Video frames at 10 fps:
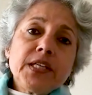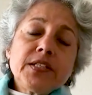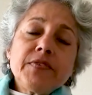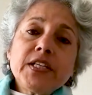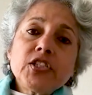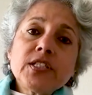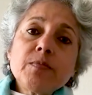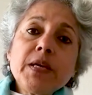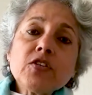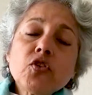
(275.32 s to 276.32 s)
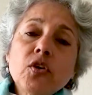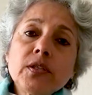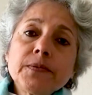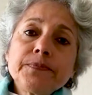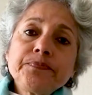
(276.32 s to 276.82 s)
interventions based
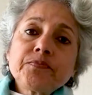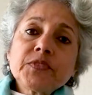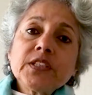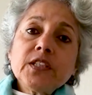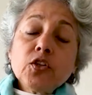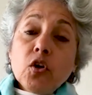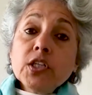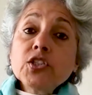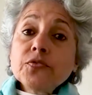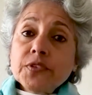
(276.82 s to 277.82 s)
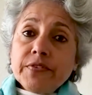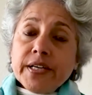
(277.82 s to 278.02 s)
on the knowledge of the